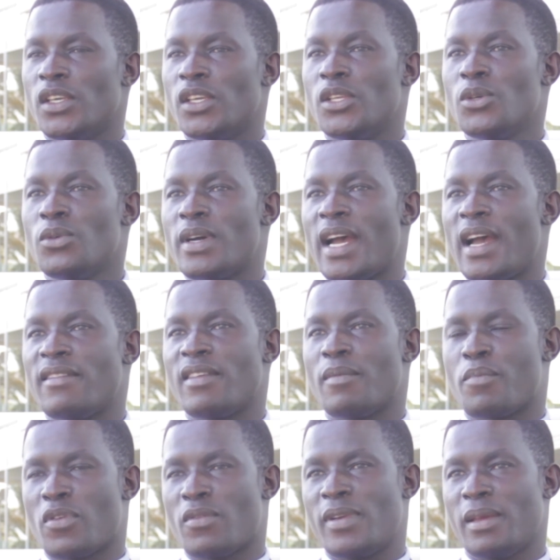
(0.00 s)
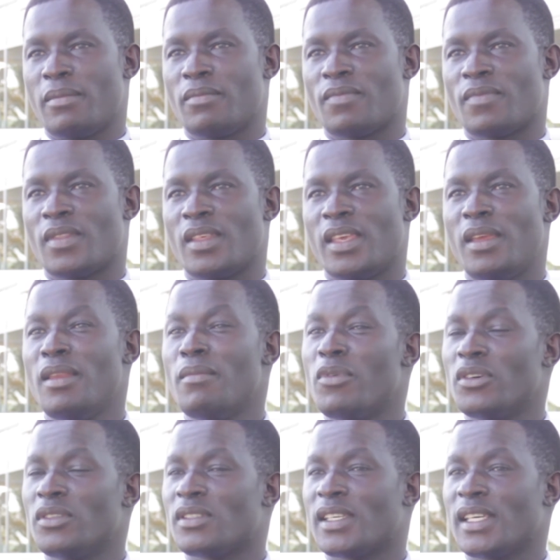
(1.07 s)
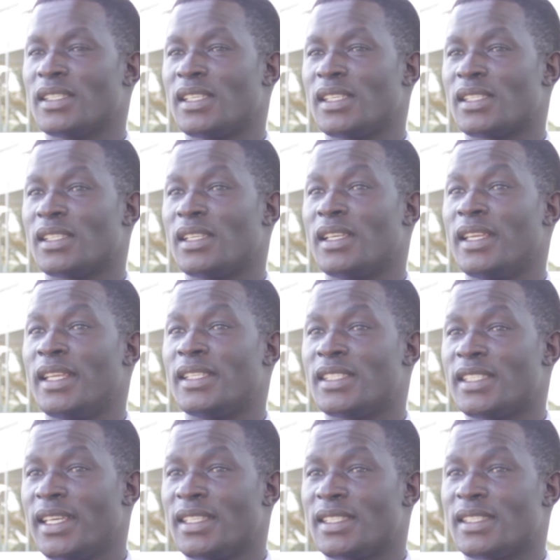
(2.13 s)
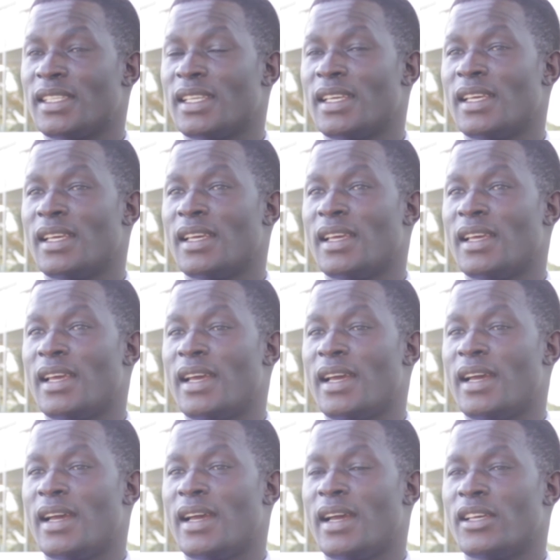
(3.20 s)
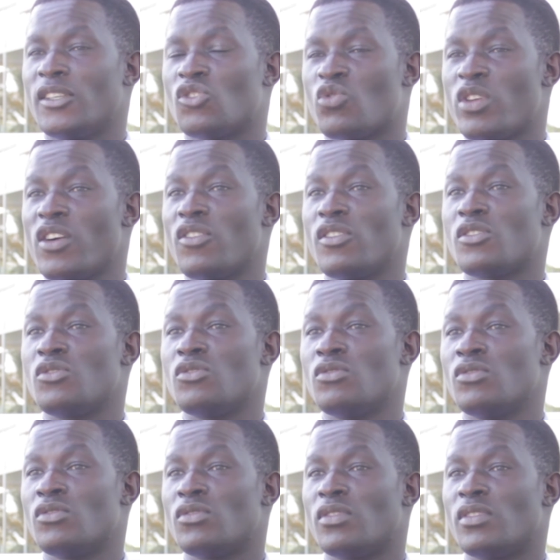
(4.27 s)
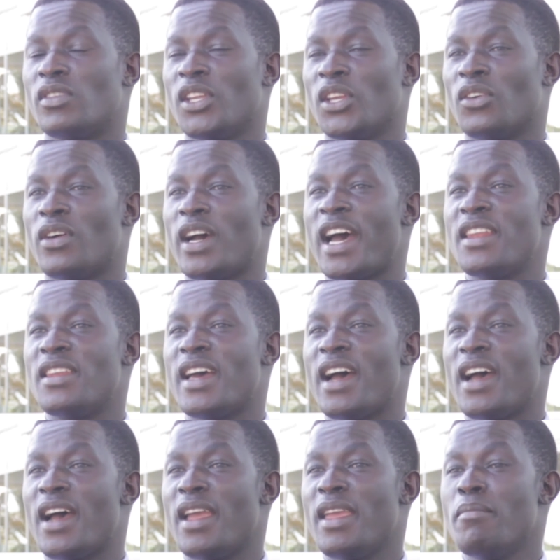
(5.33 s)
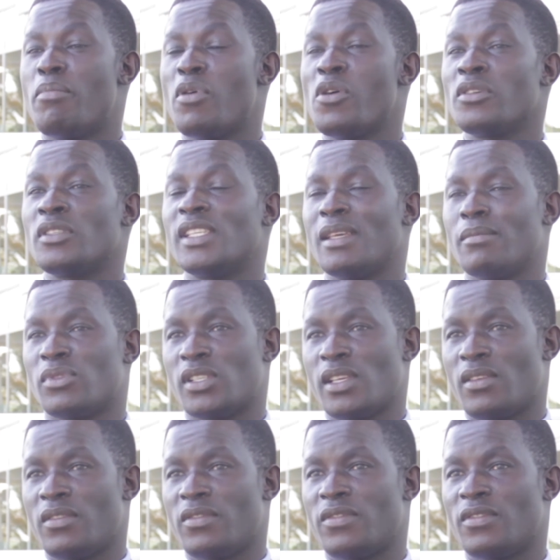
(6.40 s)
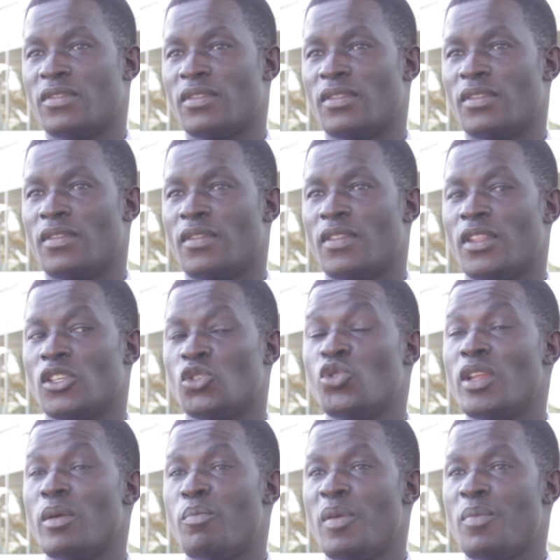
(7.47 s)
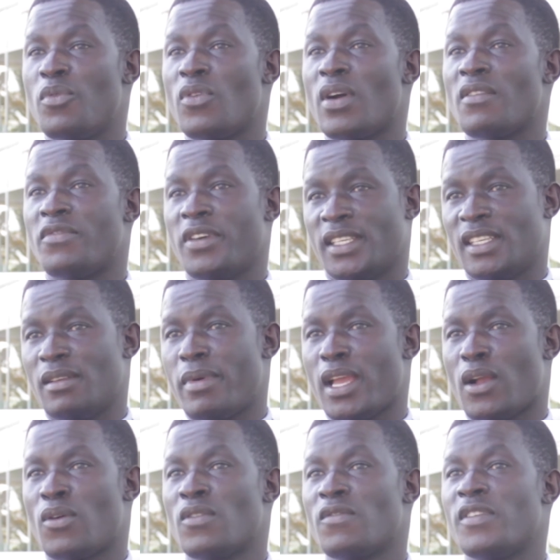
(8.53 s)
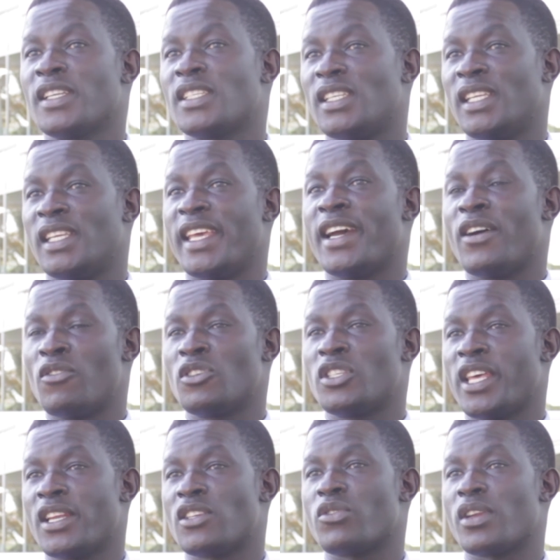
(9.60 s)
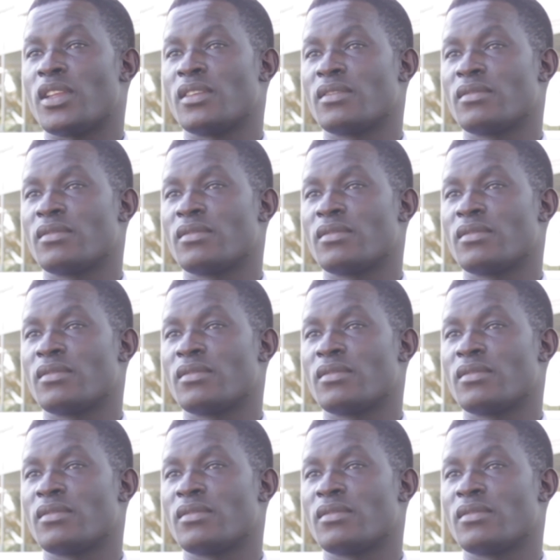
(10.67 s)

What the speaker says: do have a problem. In most cases, the states struggle to, impose themselves to the people affected by conflict in their own territory.